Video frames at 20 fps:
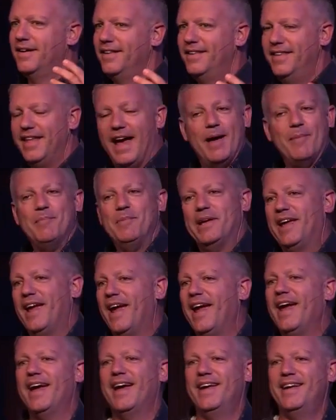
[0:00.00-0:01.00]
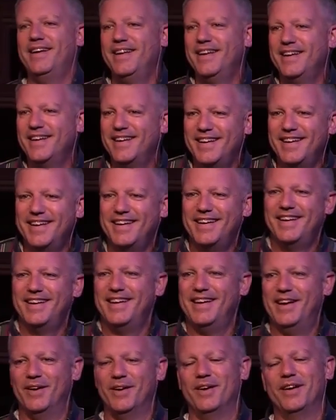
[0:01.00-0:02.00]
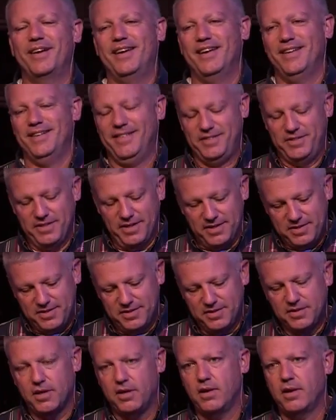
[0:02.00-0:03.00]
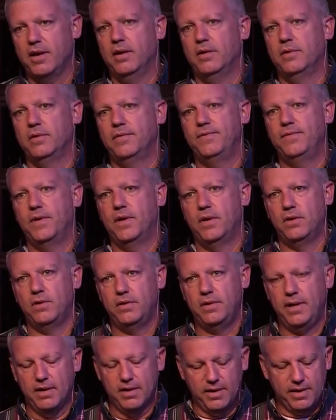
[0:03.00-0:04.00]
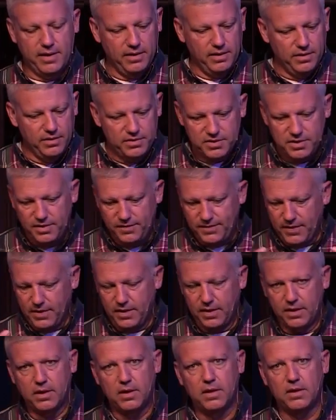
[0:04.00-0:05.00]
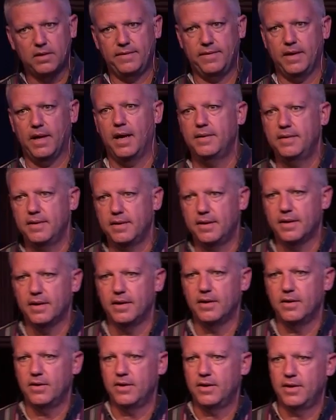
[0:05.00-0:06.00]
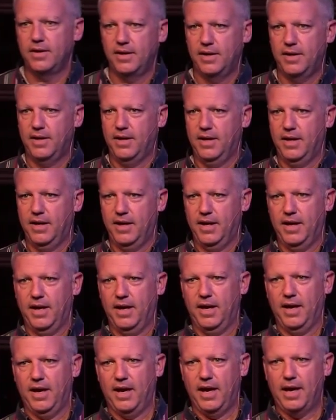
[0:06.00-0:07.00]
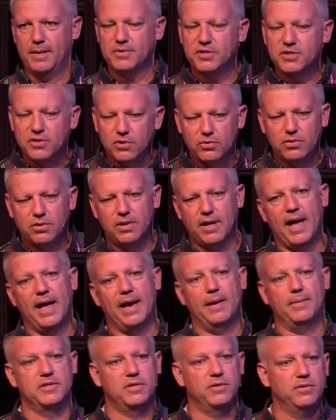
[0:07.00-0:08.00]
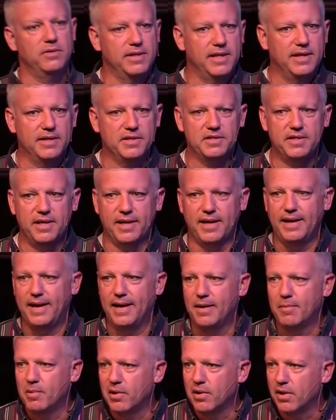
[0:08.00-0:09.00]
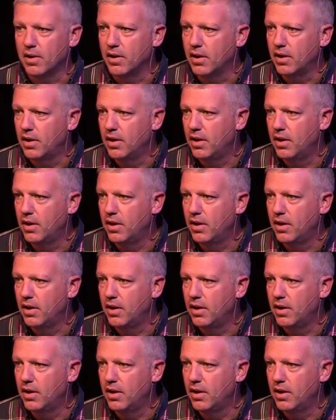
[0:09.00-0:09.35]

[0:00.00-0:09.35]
that began Eric and Justin talking on the phone, Eric and Lucy feeling called of God to go. I'm so glad I was going to get a second hamburger.